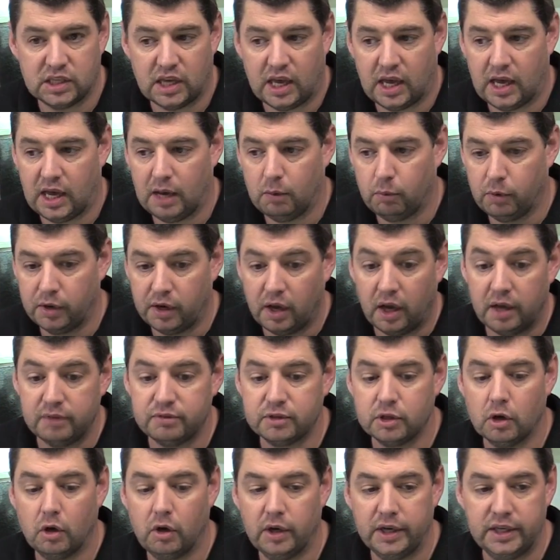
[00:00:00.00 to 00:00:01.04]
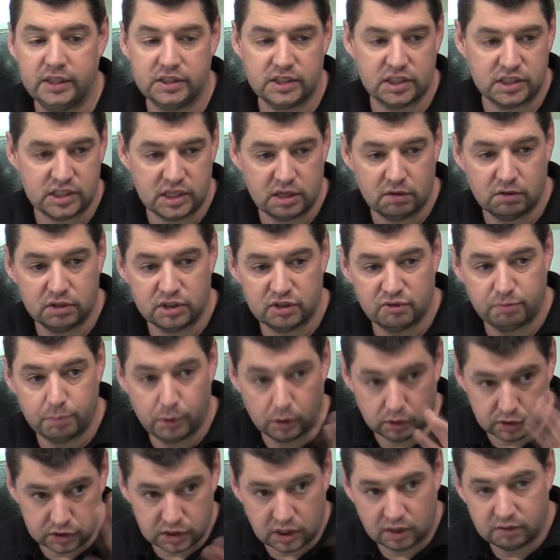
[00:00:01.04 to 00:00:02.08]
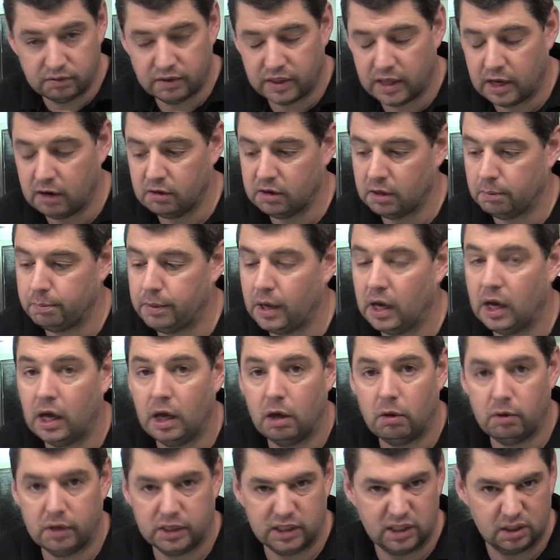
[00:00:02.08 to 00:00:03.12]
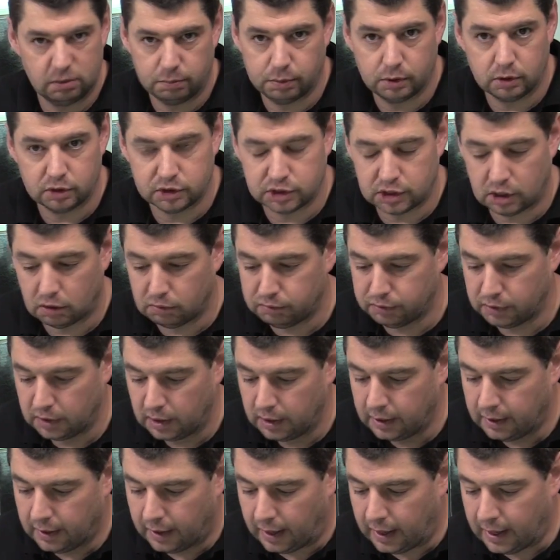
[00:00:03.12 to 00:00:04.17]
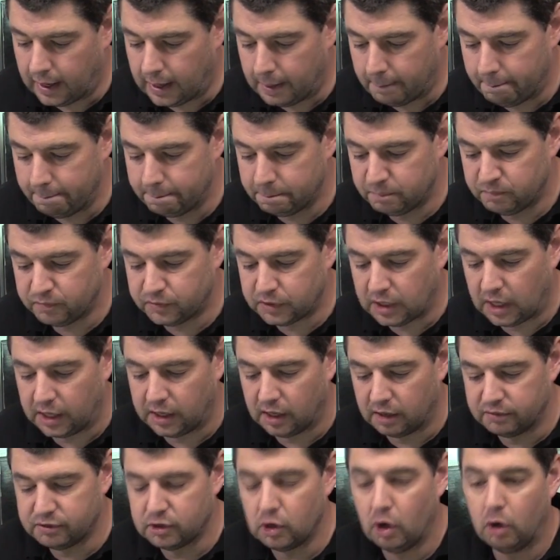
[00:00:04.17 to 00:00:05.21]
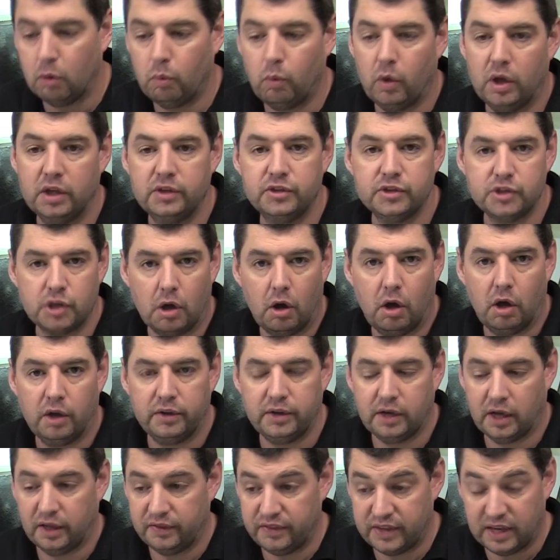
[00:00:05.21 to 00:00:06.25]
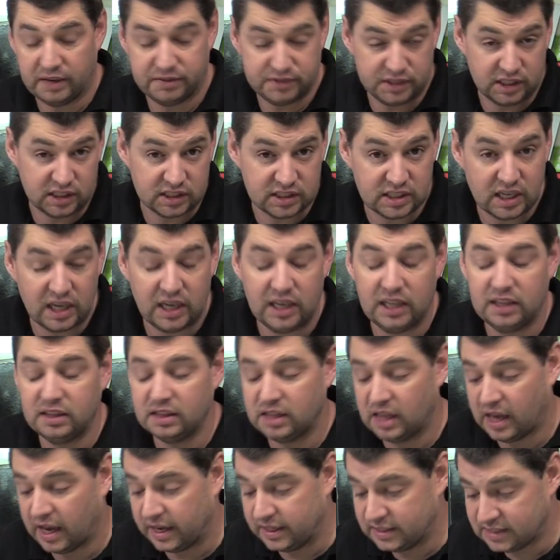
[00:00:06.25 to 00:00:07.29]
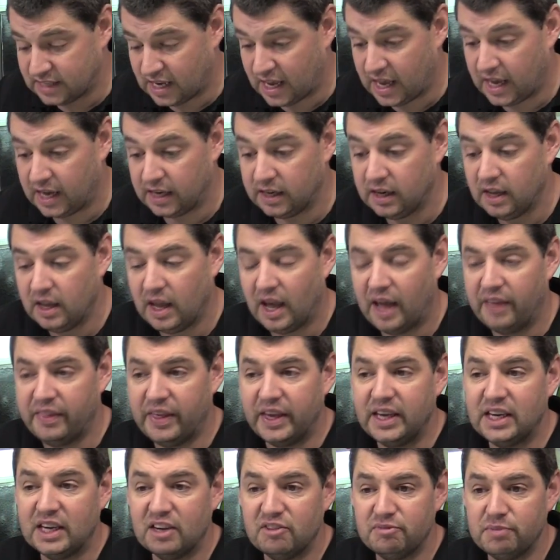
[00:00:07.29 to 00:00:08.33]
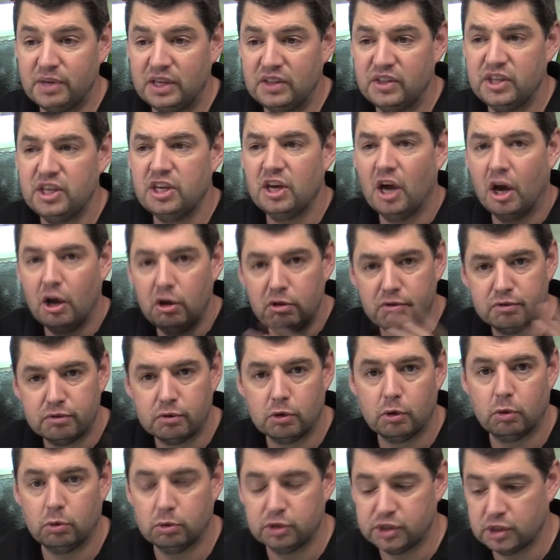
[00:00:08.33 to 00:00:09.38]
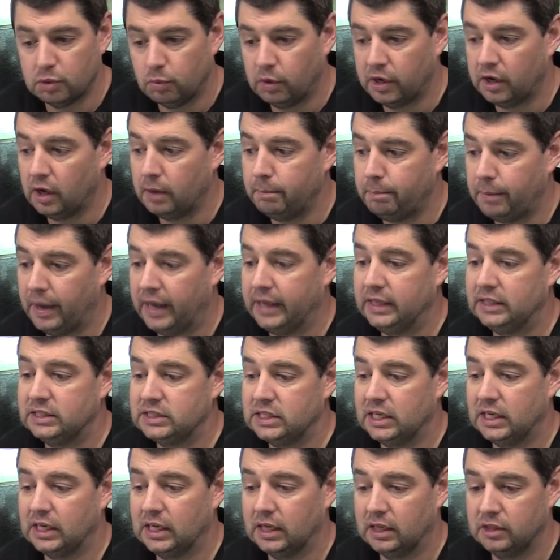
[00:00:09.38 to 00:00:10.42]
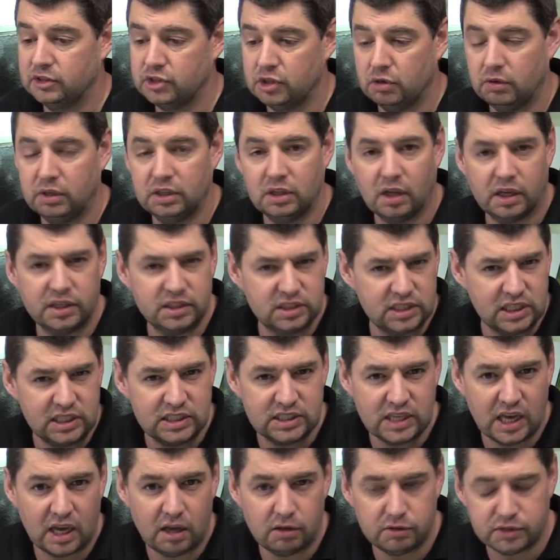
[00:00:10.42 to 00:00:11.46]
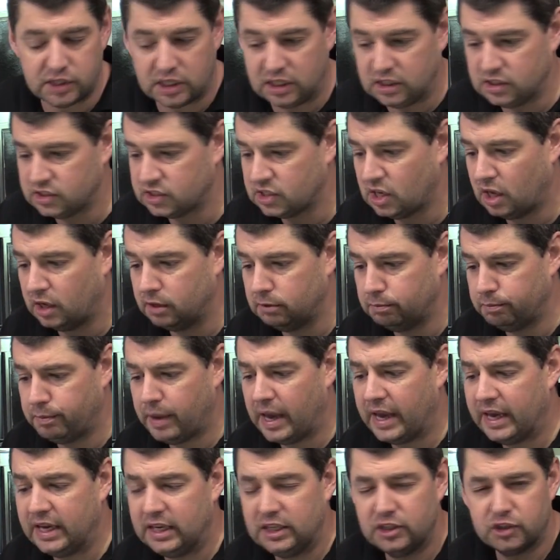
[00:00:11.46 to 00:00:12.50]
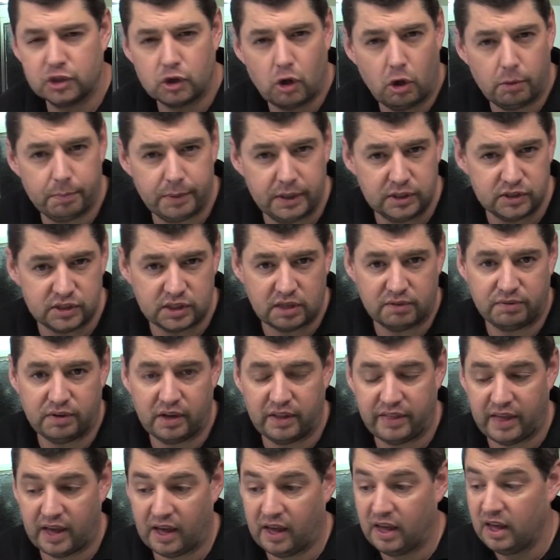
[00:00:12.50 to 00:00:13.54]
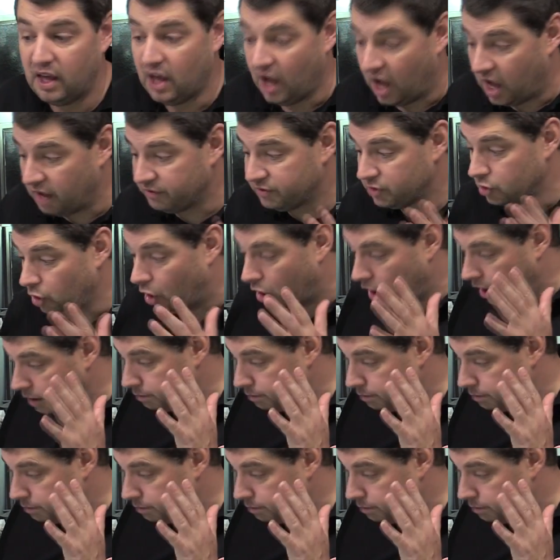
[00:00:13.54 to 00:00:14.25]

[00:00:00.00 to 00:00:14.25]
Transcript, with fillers: Uh, what I've got is a series of books over there in a pile. I need a bookshelf. Um, and I've got ones on like the F16, the A10, and they give me the overall. So when I'm painting and doing like details inside bays, cockpit, stuff like that, I've got